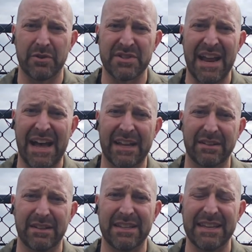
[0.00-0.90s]
There's not
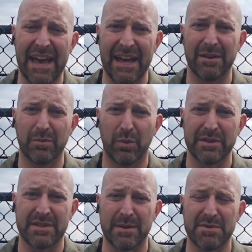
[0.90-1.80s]
yet
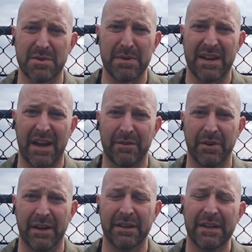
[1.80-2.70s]
what seems to be kind
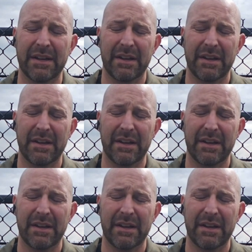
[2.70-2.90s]
of